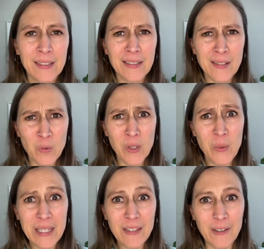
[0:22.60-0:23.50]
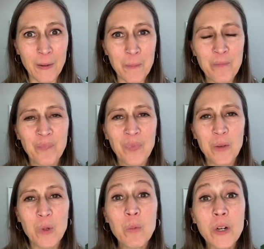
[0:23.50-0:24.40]
So what do?
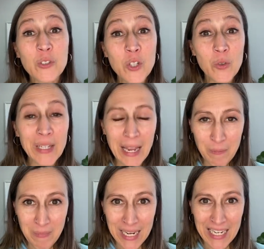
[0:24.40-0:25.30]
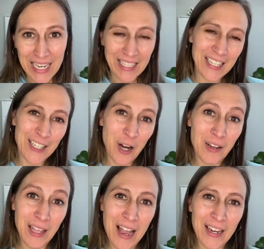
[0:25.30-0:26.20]
We work to create meaning in our
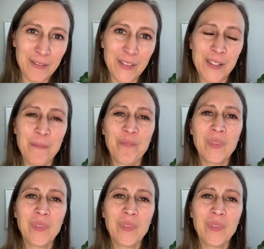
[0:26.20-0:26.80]
lives.